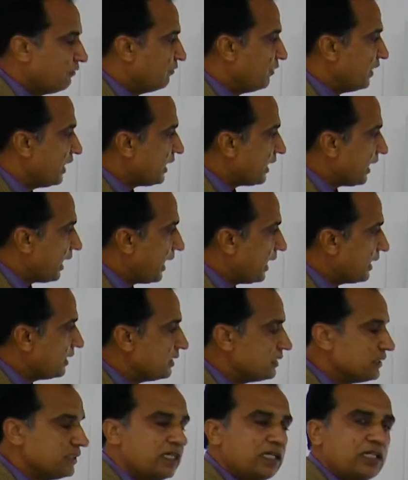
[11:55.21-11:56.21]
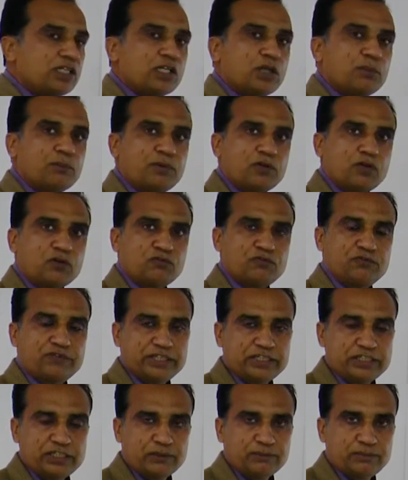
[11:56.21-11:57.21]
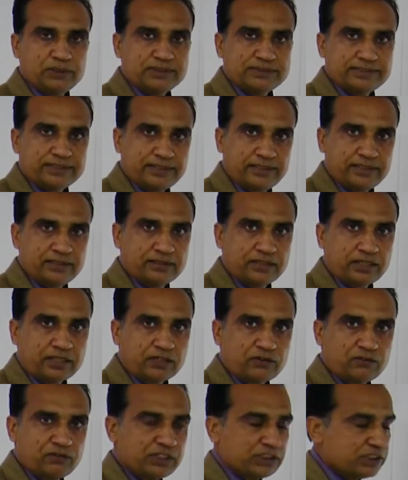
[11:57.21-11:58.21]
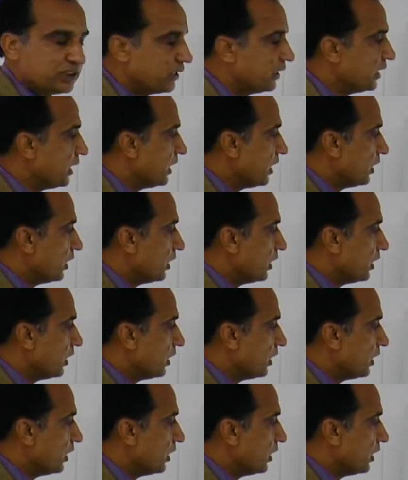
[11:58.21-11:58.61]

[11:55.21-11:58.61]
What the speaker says: where n is the number of variables in the equation.